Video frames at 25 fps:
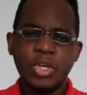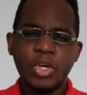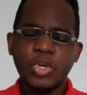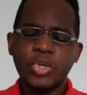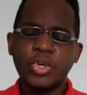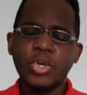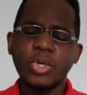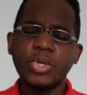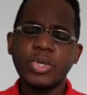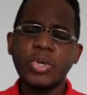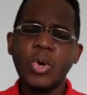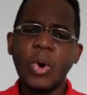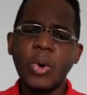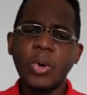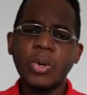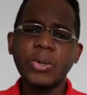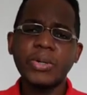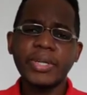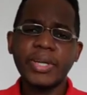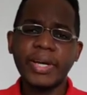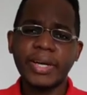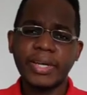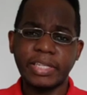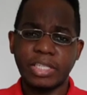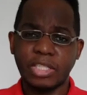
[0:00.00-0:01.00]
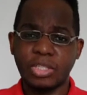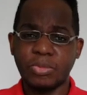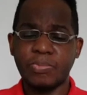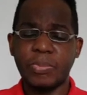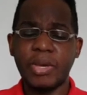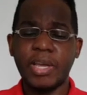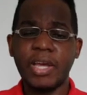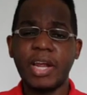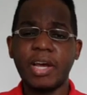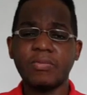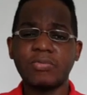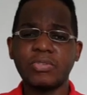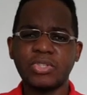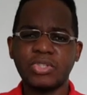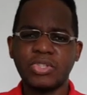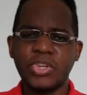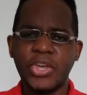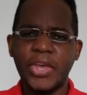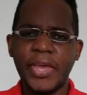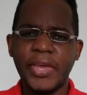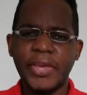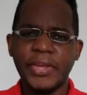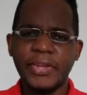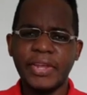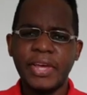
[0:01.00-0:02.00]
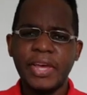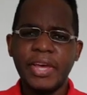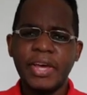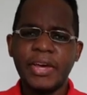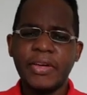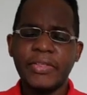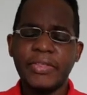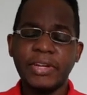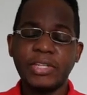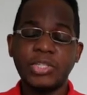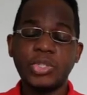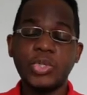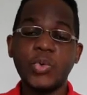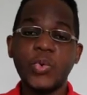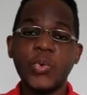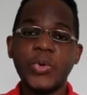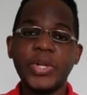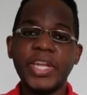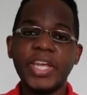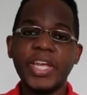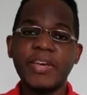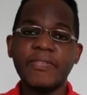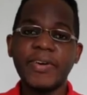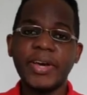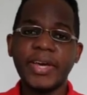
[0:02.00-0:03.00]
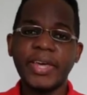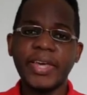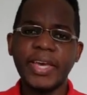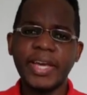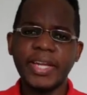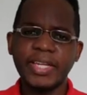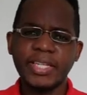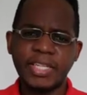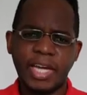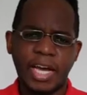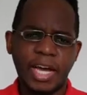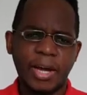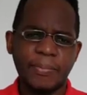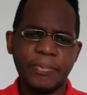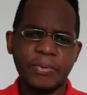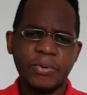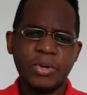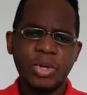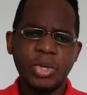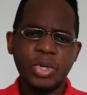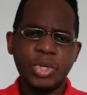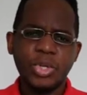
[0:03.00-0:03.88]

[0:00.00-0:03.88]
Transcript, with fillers: Your doctors may have said that you will never get up.